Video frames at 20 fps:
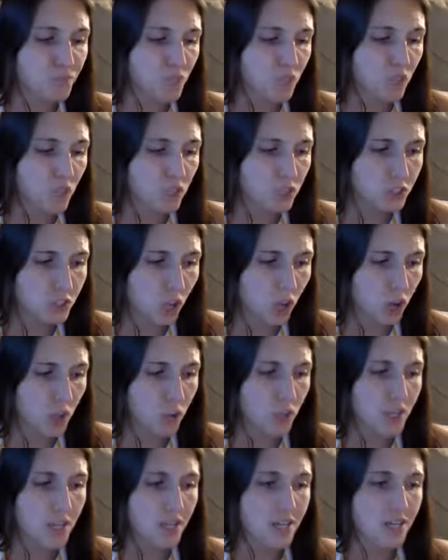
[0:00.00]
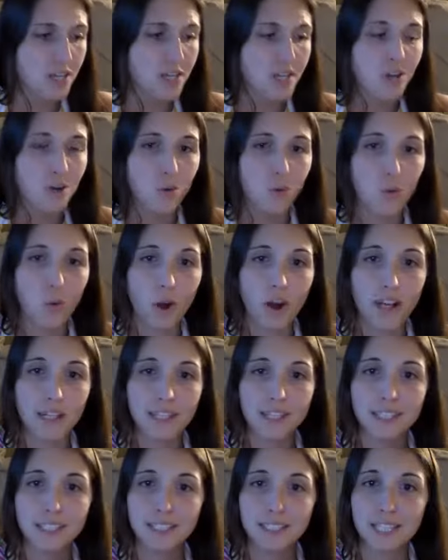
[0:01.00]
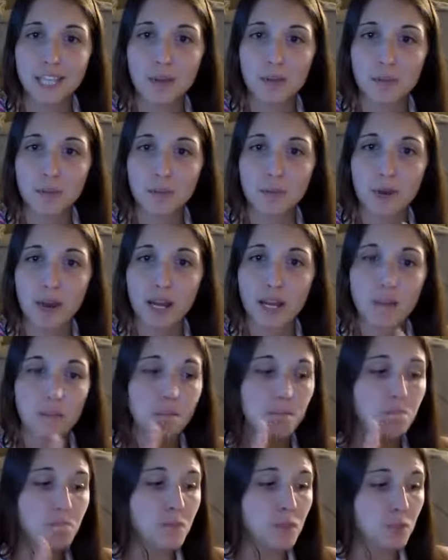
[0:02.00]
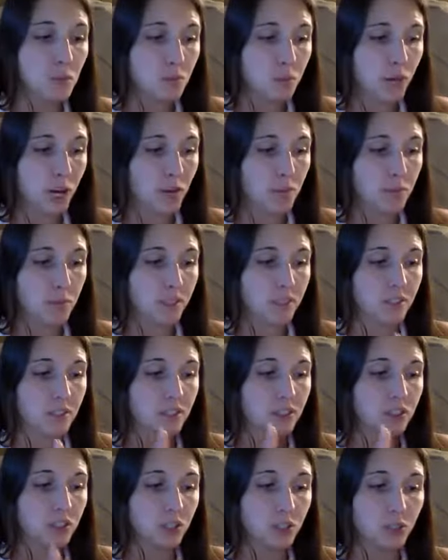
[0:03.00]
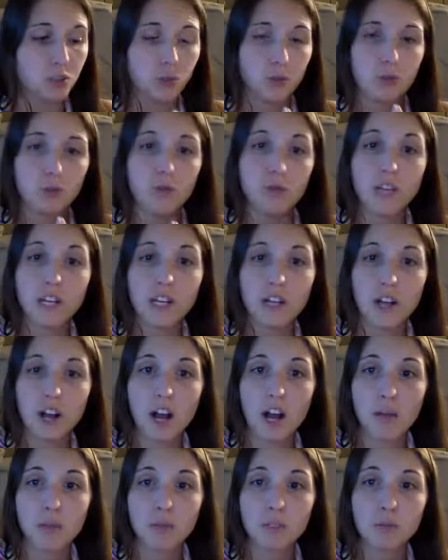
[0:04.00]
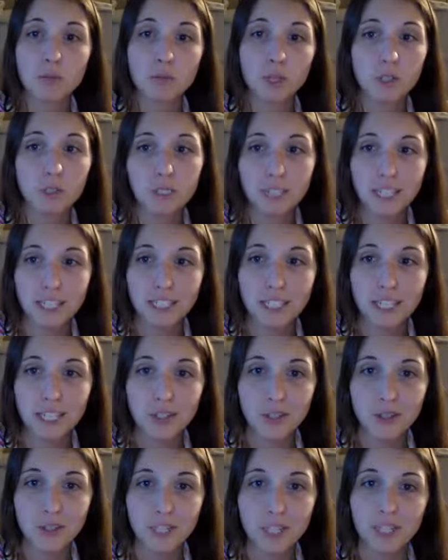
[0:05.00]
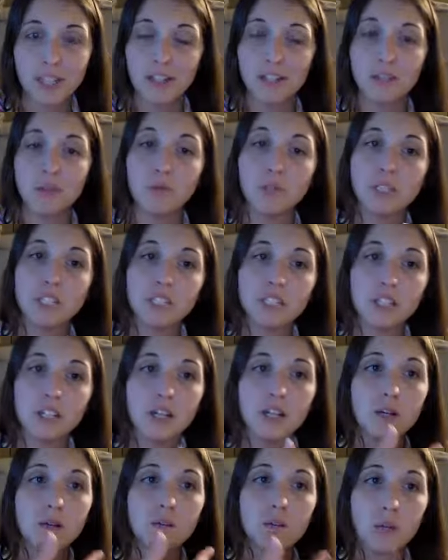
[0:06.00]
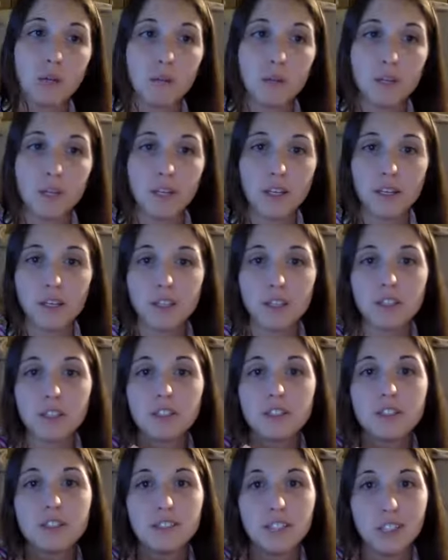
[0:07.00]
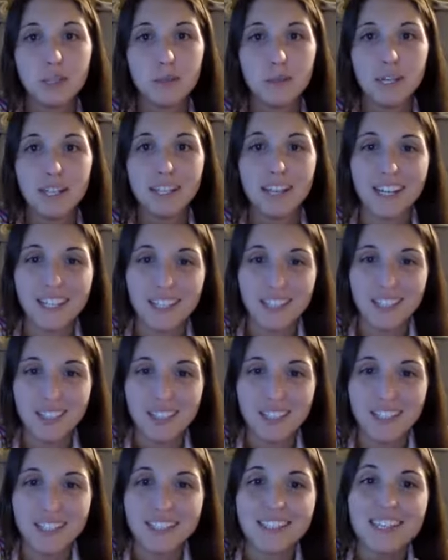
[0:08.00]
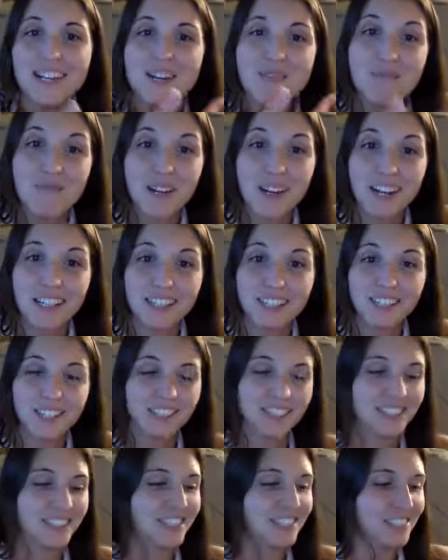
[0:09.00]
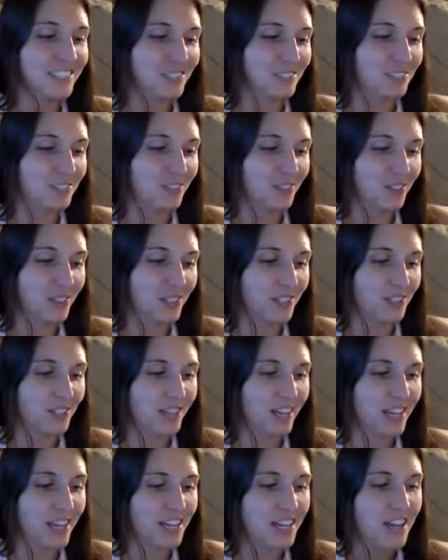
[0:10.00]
So, one tip, right? Meal prep. 2, figure out how much protein that you need, which maybe you might not do this, but I certainly could do it for you, right?